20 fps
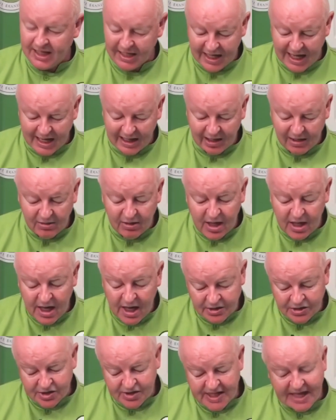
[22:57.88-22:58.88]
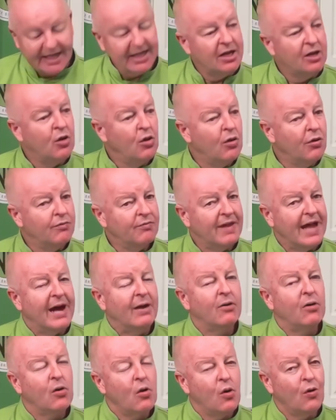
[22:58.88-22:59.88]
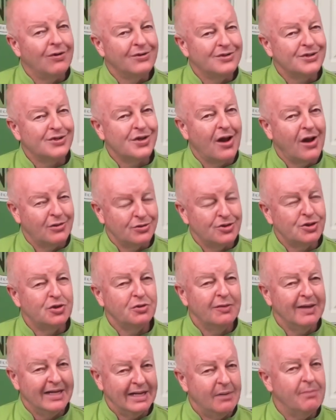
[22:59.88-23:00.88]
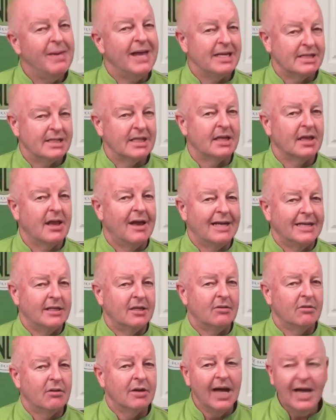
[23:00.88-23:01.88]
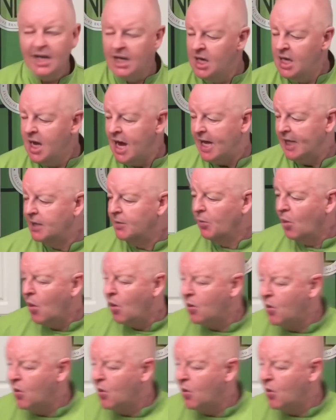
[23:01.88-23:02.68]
yellow, just adding cornflower or cornstarch to it, it makes it lighter, okay? And the more